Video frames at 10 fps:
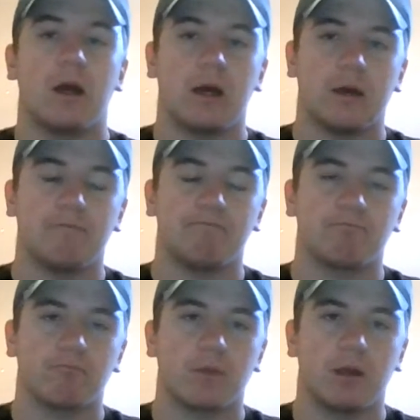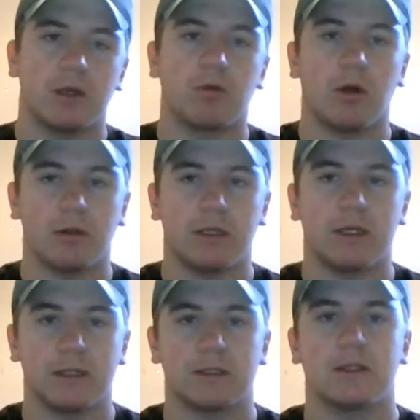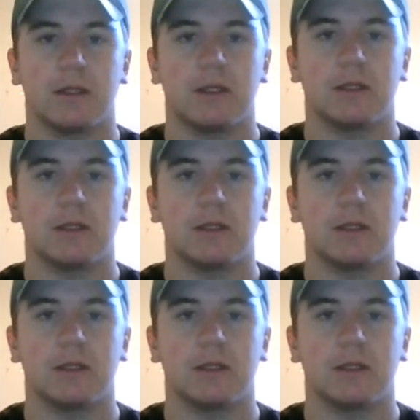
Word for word: Um, equality is it